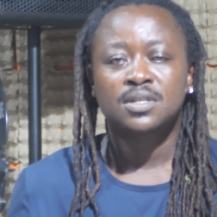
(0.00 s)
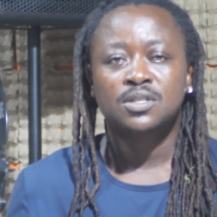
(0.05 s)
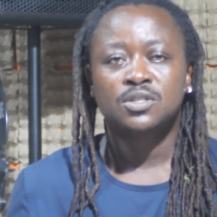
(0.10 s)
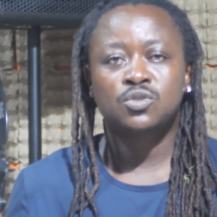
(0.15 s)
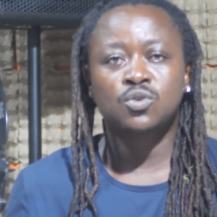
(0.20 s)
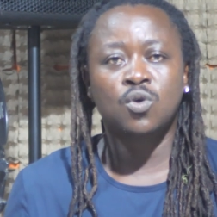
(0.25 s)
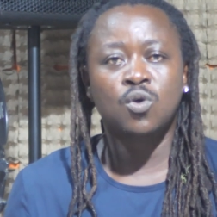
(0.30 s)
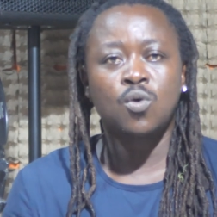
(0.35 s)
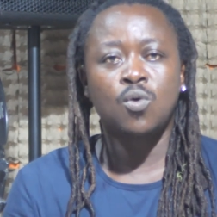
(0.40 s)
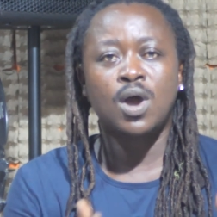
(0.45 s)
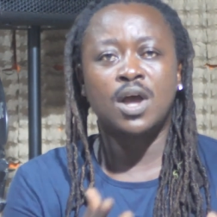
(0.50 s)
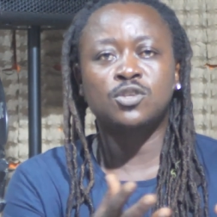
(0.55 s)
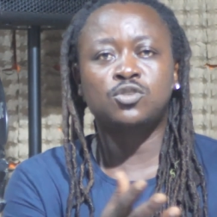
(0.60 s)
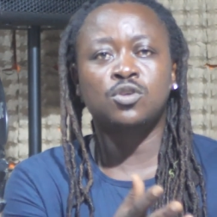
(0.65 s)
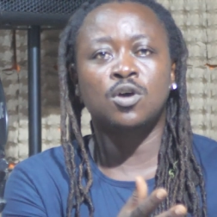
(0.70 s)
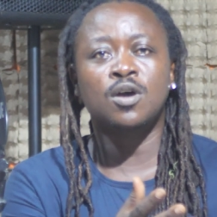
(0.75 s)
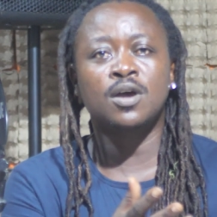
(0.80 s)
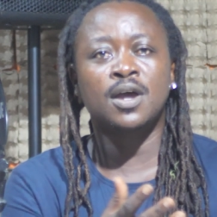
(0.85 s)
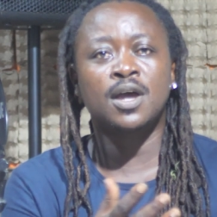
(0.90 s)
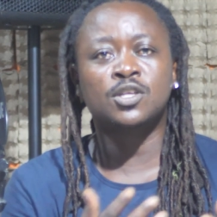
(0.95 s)
So a
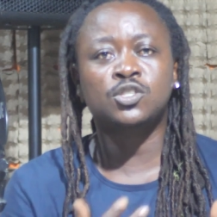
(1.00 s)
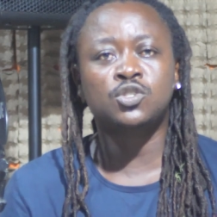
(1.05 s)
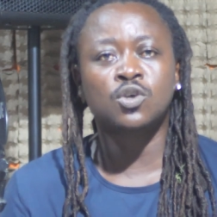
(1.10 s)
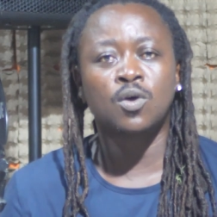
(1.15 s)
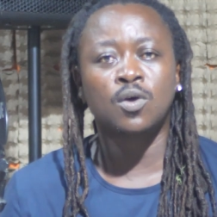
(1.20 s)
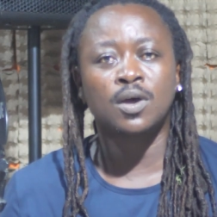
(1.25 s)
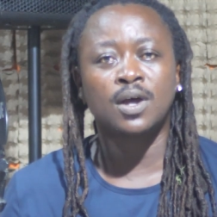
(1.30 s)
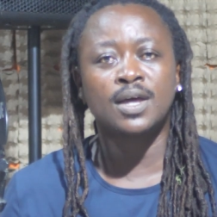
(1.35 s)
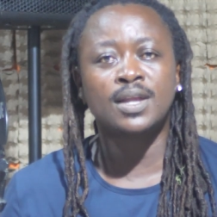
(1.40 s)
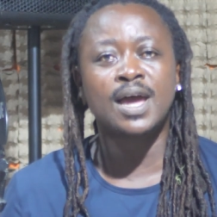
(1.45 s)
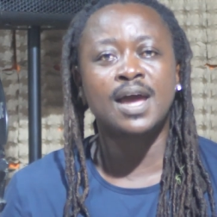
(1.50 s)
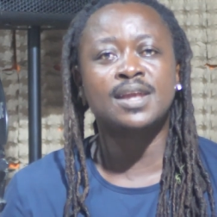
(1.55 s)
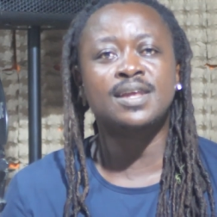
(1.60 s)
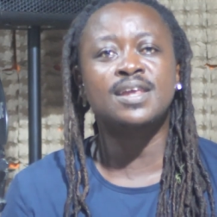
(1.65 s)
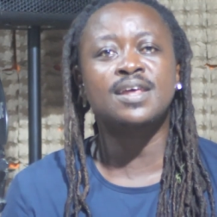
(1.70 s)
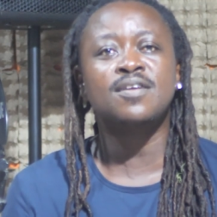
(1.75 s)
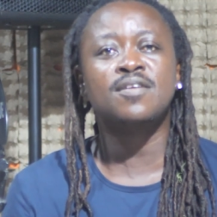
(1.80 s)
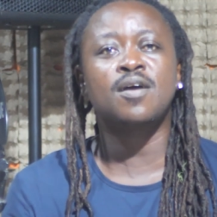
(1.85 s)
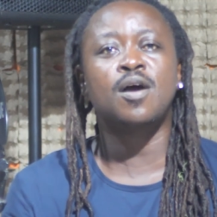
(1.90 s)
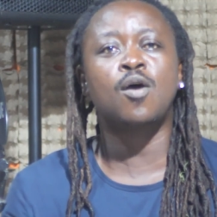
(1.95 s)
song, and I
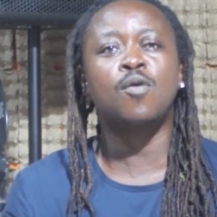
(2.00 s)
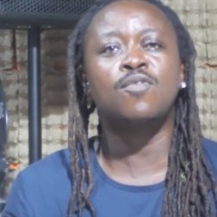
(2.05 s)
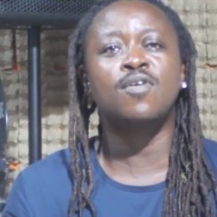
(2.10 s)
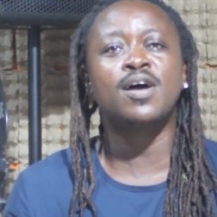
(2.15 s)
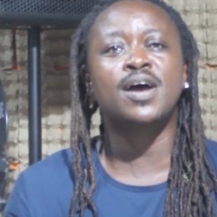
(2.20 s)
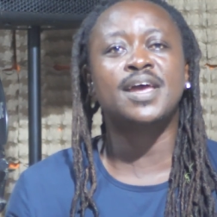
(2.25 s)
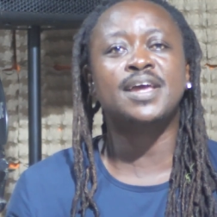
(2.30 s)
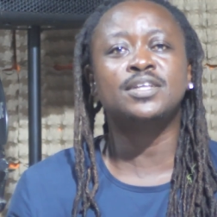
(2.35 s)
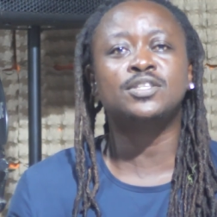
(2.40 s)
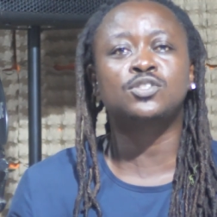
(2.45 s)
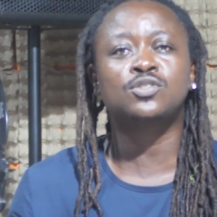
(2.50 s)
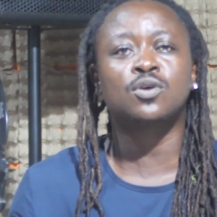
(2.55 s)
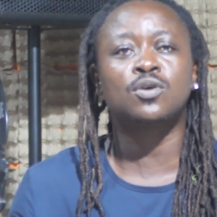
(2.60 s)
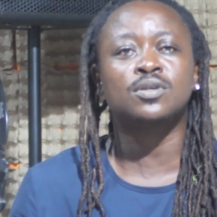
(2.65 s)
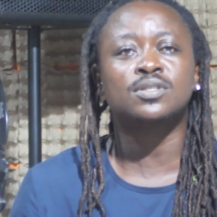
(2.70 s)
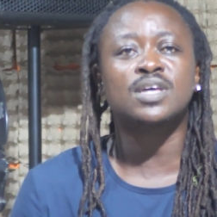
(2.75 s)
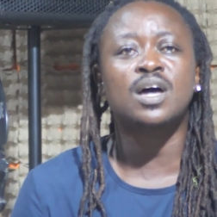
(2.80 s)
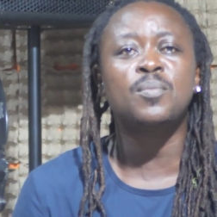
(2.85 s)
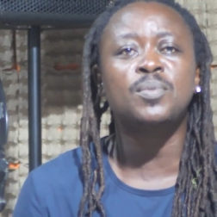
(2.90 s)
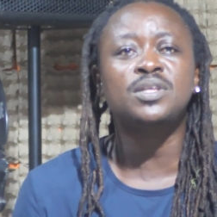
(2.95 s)
did over 8
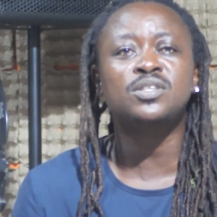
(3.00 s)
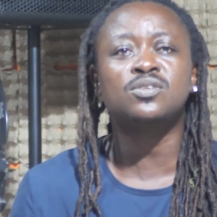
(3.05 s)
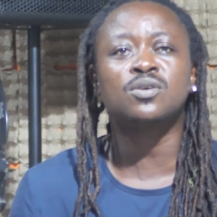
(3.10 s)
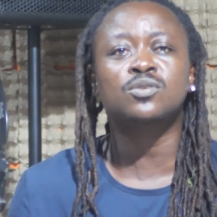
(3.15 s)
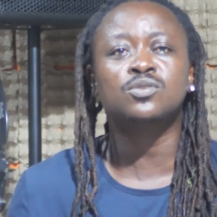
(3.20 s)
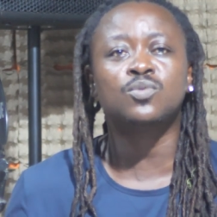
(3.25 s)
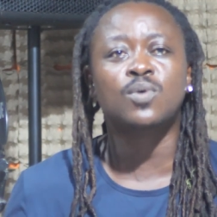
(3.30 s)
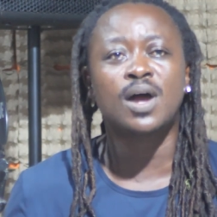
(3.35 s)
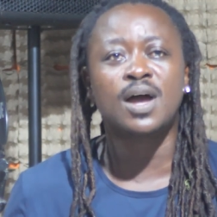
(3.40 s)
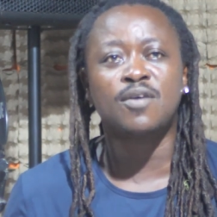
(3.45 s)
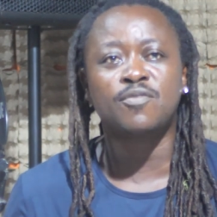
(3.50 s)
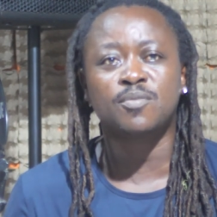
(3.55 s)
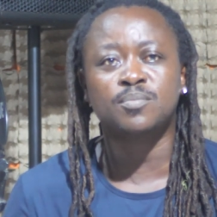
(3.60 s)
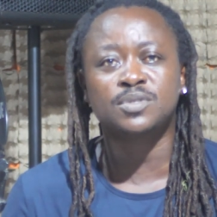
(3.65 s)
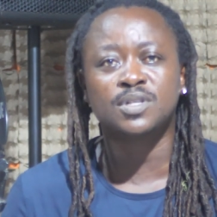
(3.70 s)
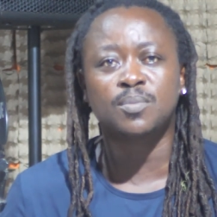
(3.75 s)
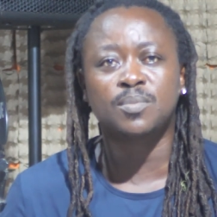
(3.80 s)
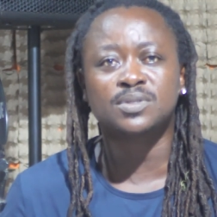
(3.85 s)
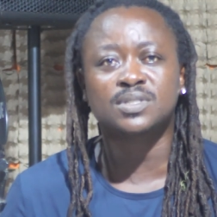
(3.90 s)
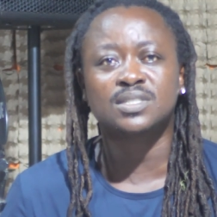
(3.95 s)
songs. How many songs do I have
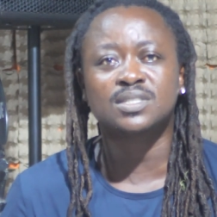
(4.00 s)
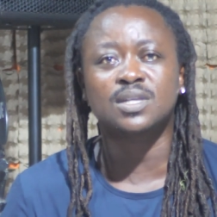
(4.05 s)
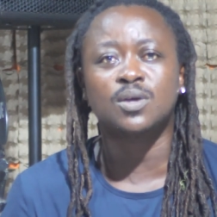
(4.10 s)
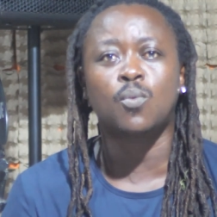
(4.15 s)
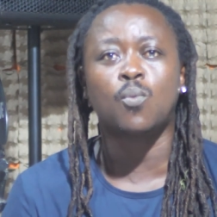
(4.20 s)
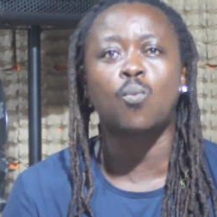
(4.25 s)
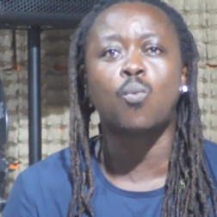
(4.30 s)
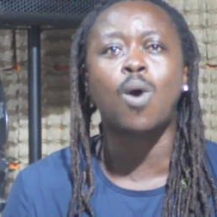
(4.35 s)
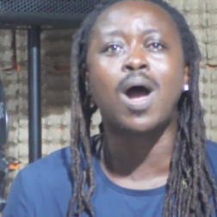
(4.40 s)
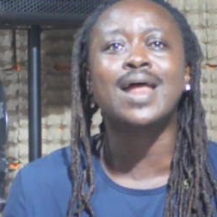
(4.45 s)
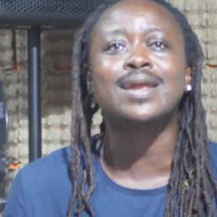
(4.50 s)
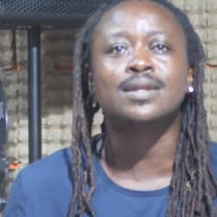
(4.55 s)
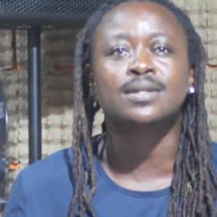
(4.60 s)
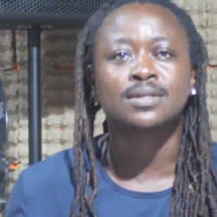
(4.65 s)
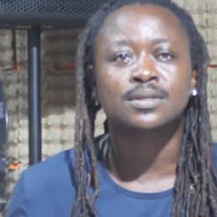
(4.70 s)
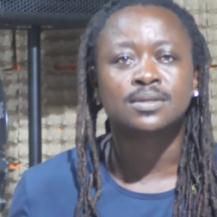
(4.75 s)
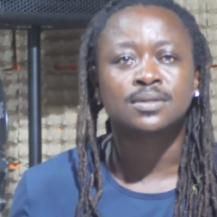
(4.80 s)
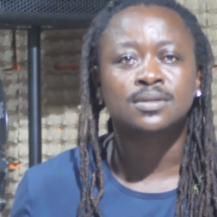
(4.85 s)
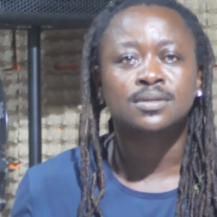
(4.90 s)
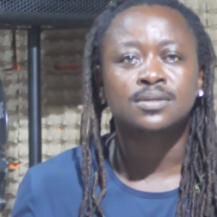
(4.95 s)
from Jam Master J? 1.
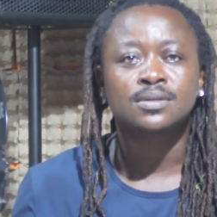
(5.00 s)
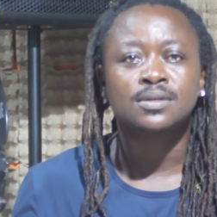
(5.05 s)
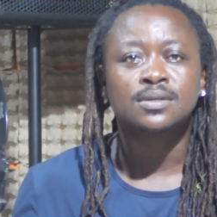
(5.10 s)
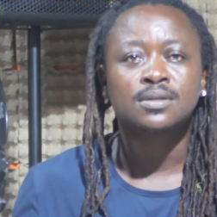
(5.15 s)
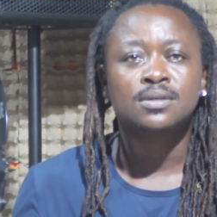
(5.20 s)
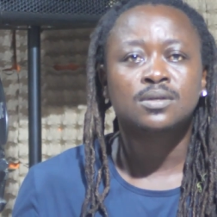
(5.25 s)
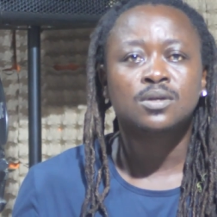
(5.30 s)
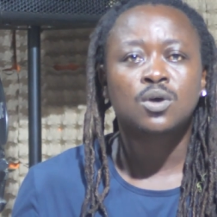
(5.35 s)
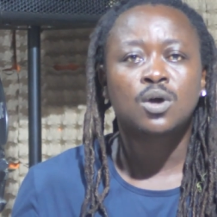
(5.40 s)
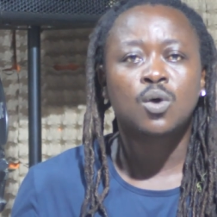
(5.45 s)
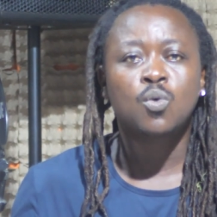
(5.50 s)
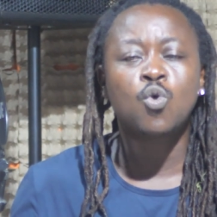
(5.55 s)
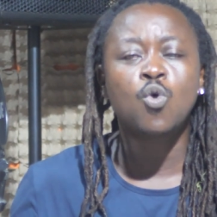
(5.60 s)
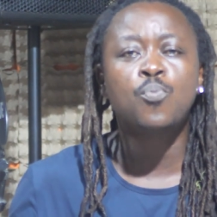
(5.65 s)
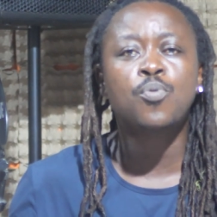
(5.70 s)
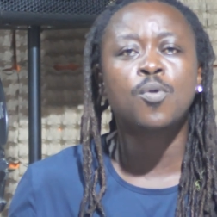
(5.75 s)
Who